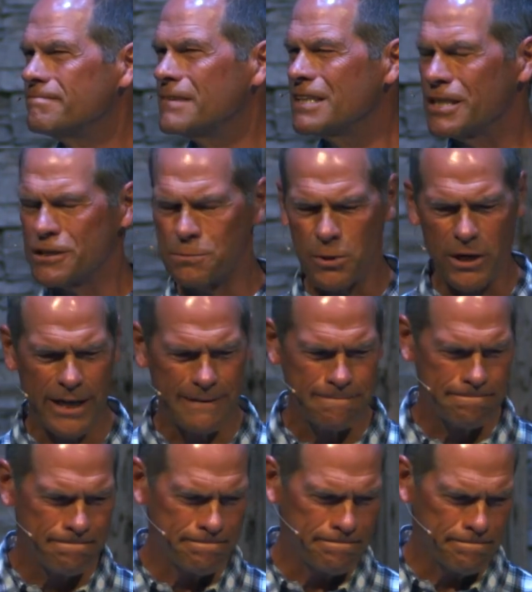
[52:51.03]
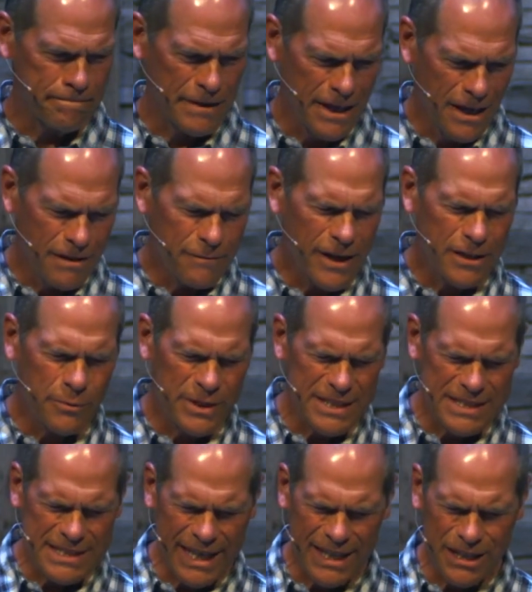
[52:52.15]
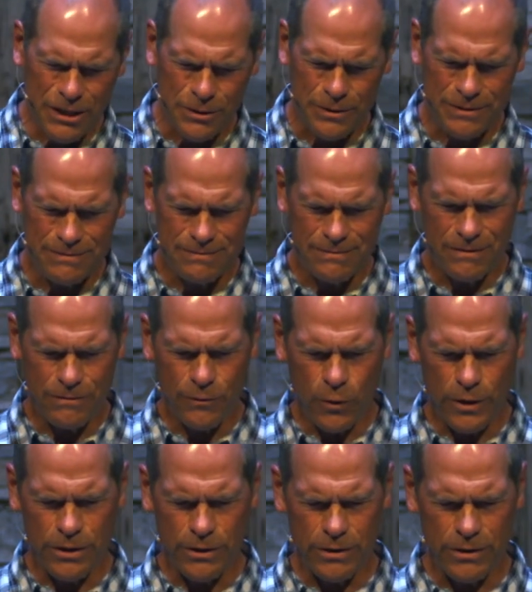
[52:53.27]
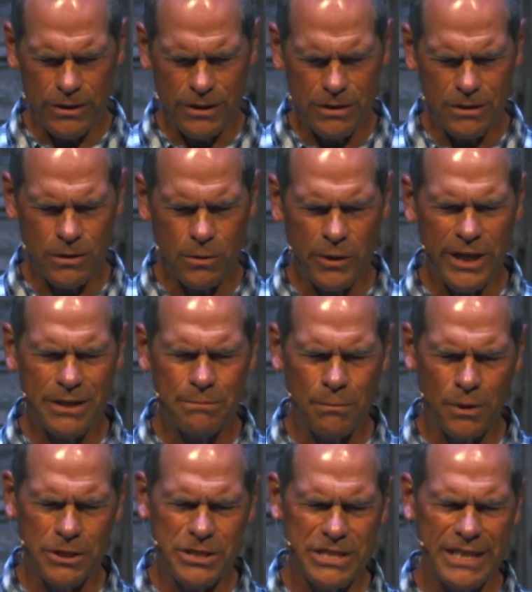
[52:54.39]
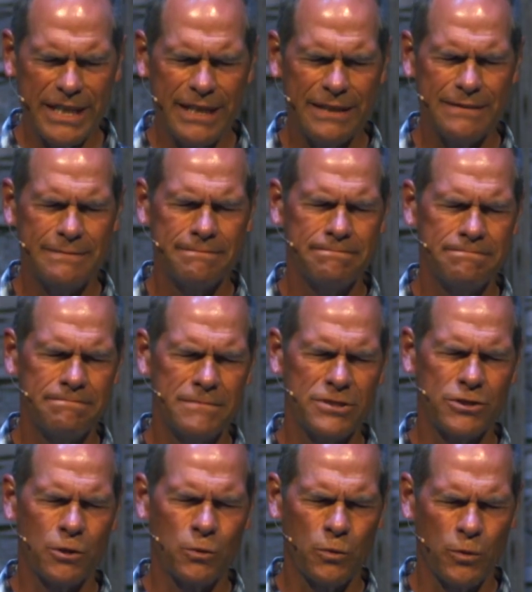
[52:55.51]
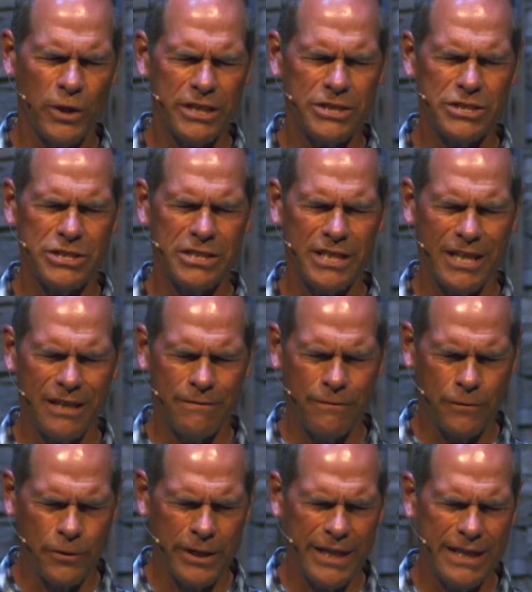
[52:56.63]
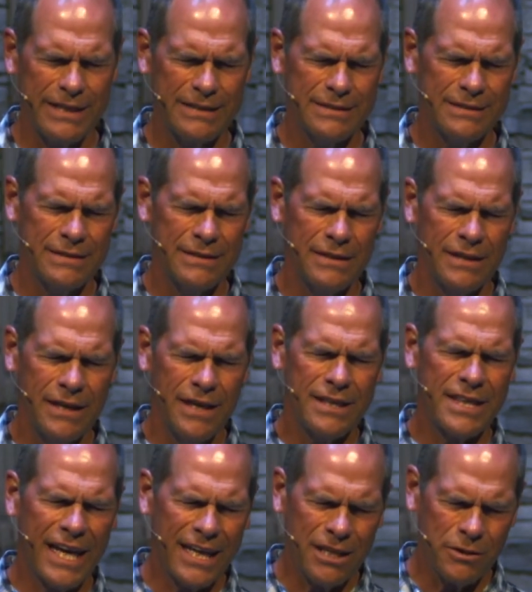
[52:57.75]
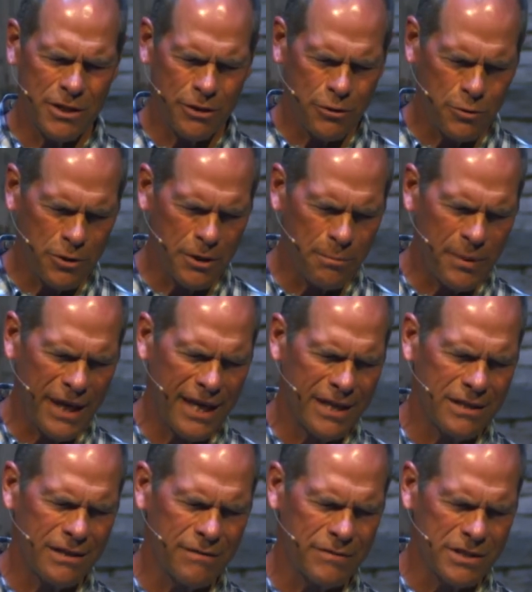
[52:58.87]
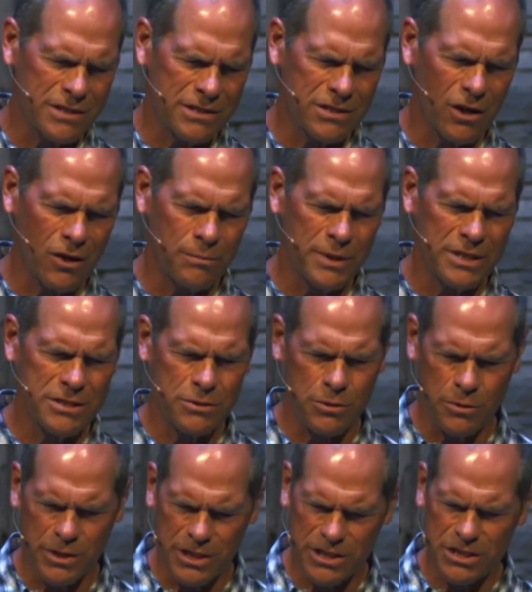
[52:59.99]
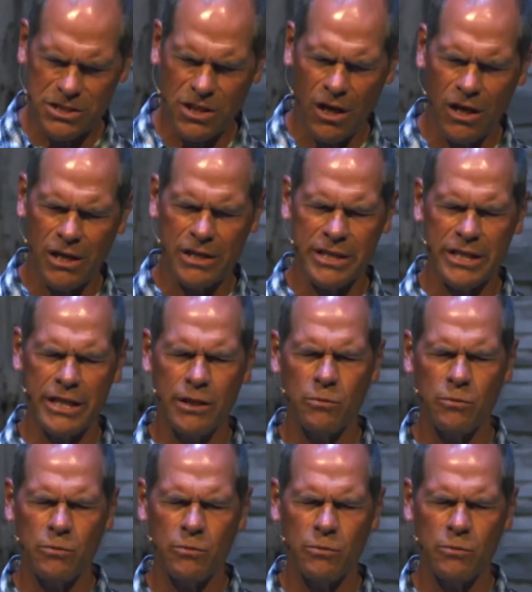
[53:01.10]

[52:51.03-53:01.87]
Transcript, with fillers: Let's pray. Father, we just thank you for your great mercy, so rich and free. Thank you that through the pen of the psalmist, through this song that he